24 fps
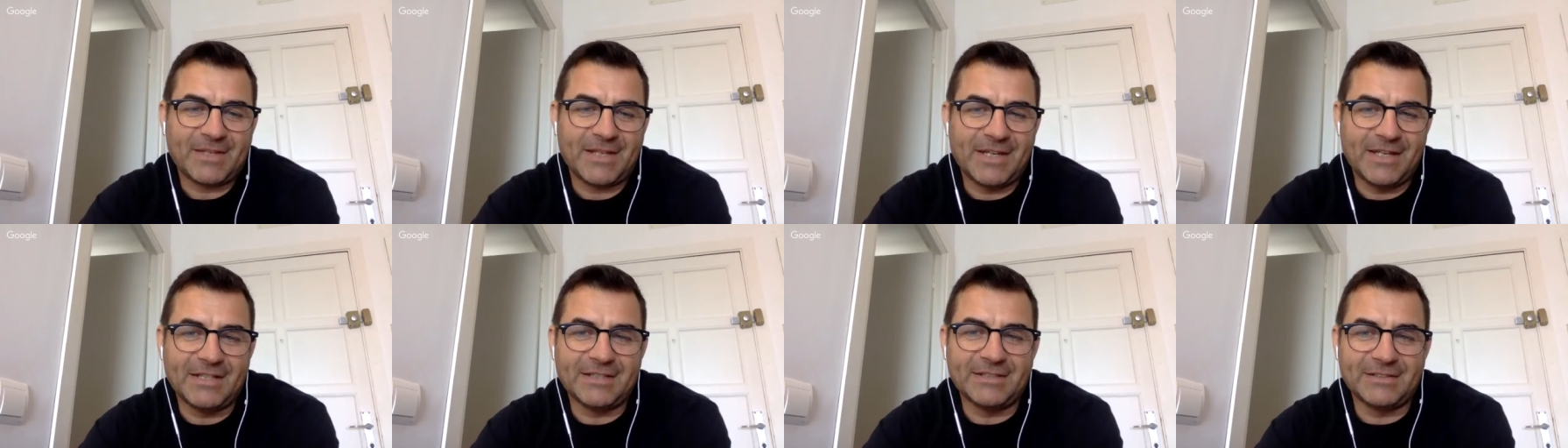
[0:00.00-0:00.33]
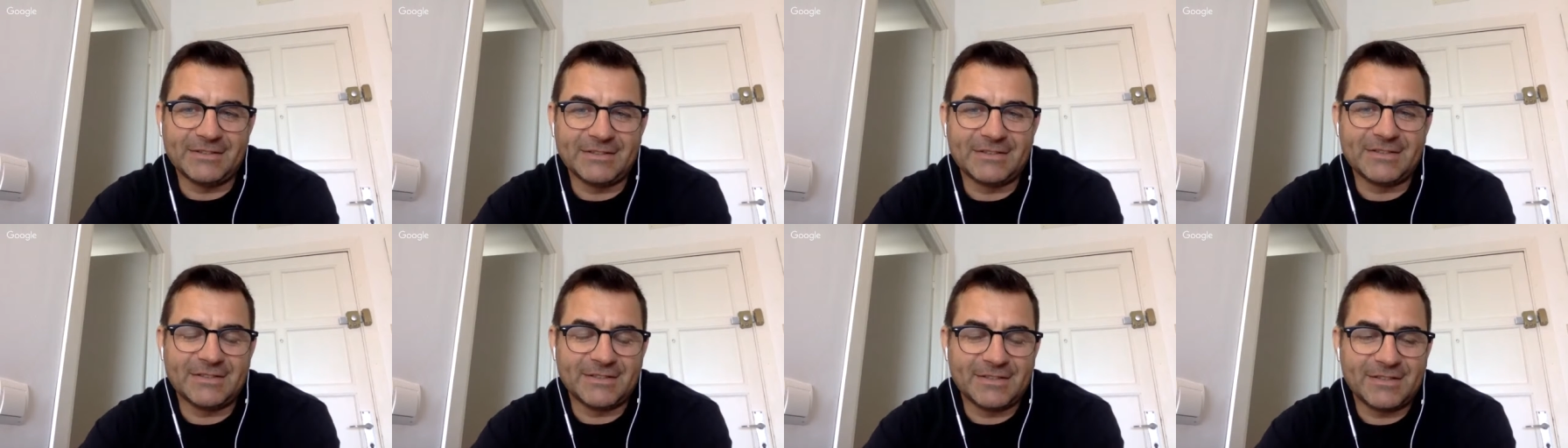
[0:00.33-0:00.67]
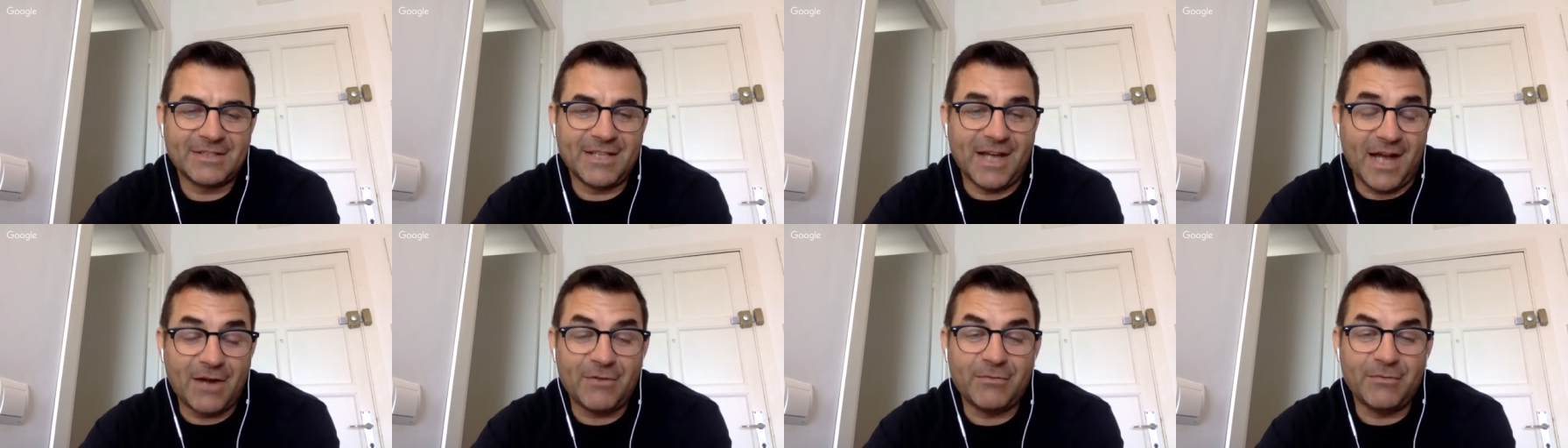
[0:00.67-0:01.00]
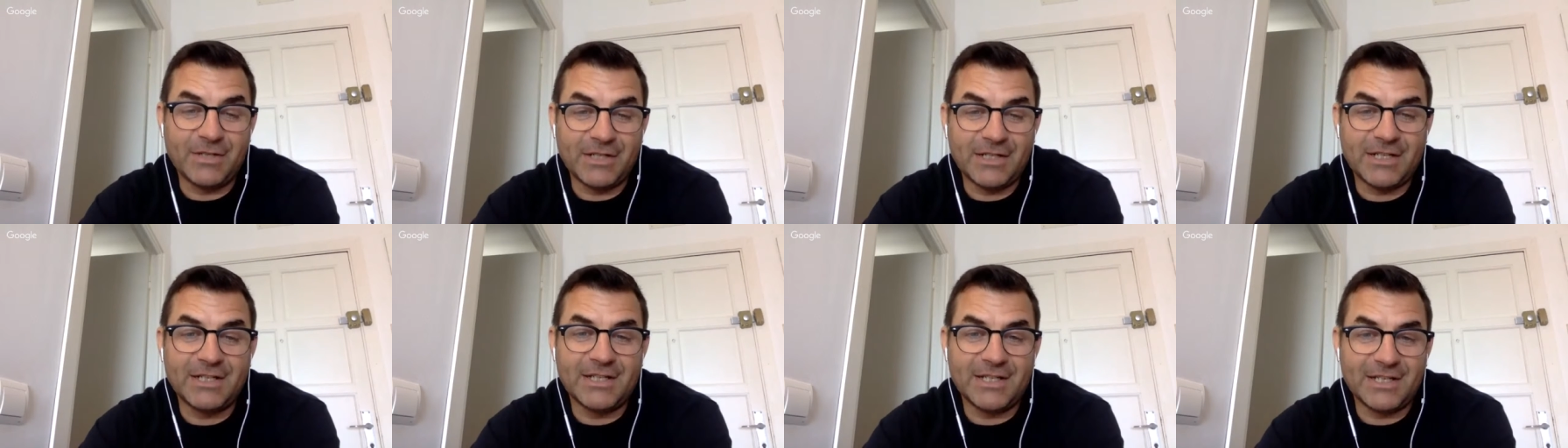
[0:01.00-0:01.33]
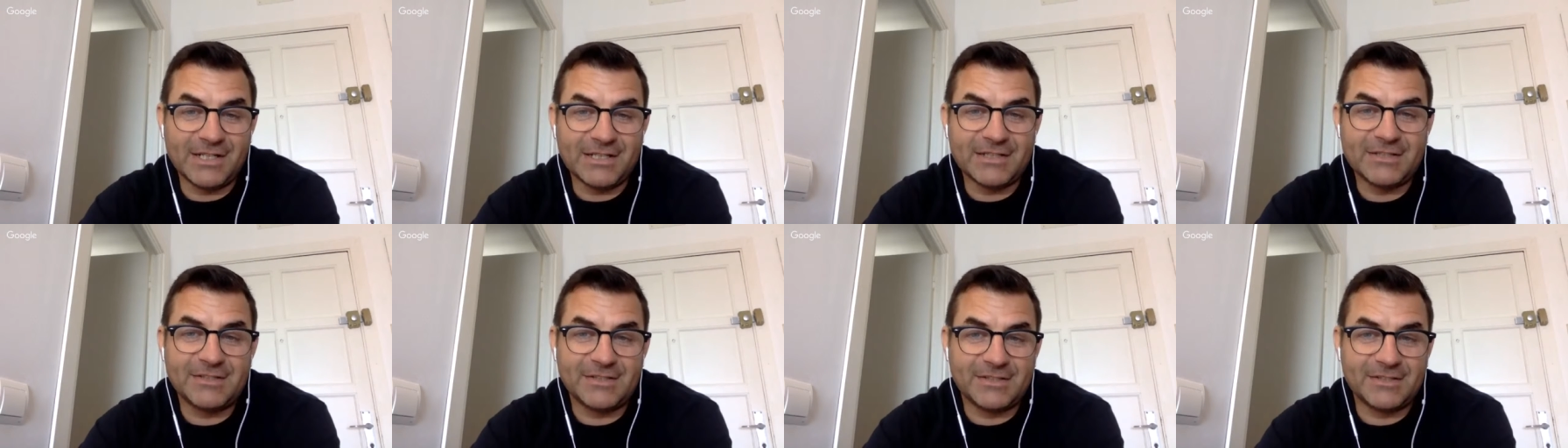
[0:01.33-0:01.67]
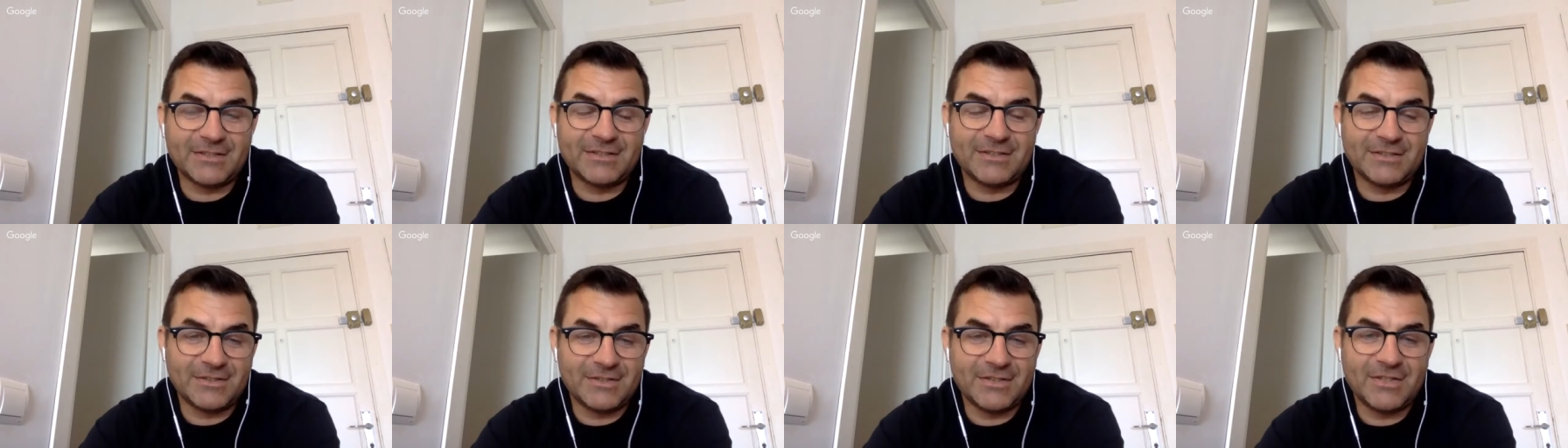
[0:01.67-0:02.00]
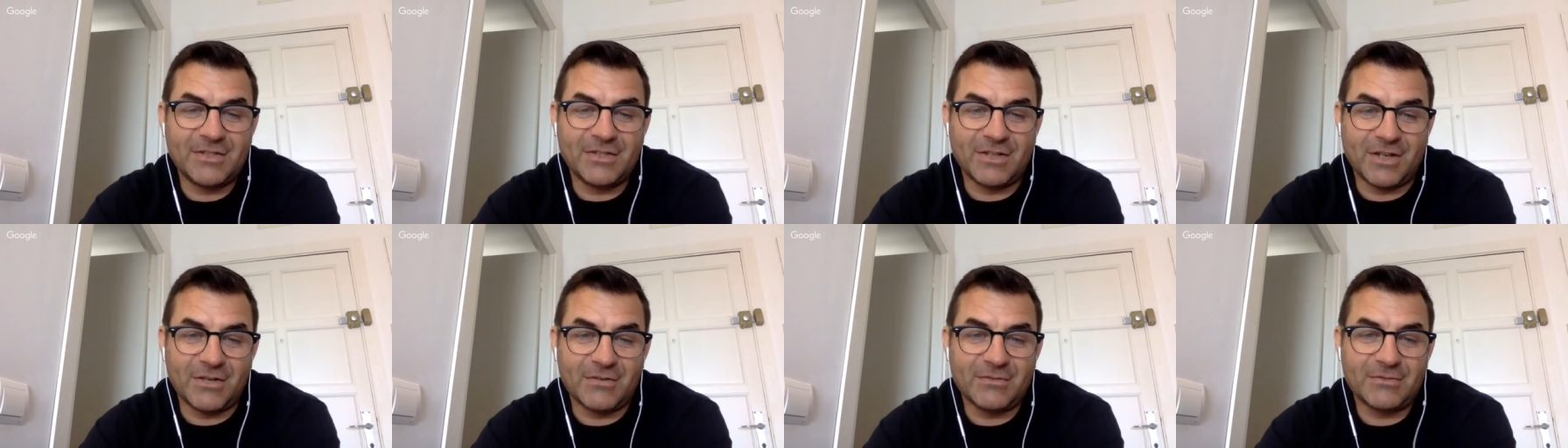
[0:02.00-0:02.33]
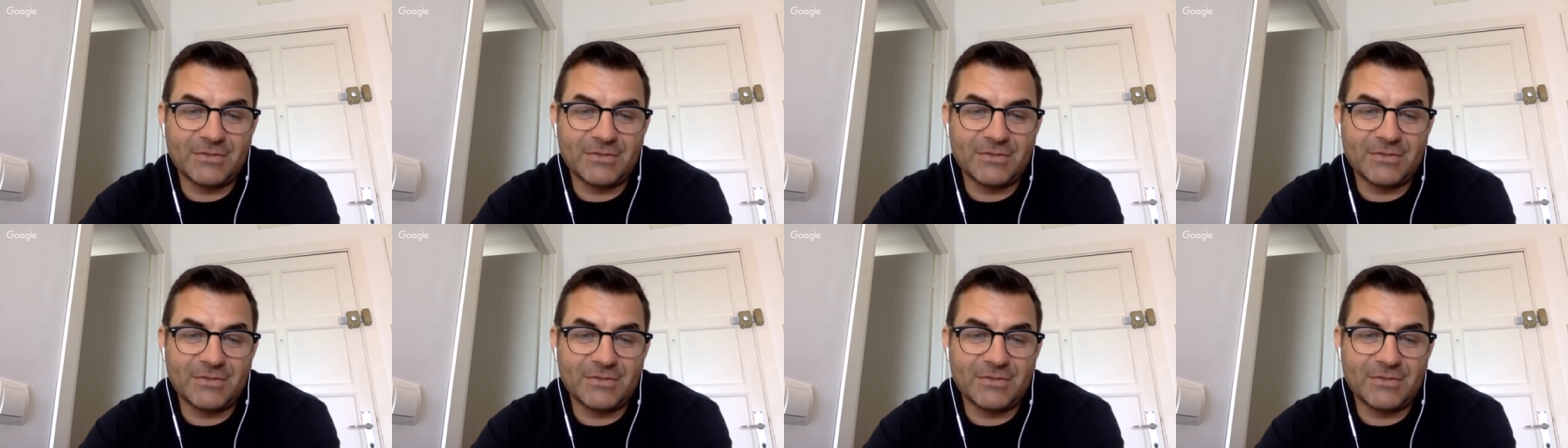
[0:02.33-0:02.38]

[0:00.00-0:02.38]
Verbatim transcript: and that really is, you know,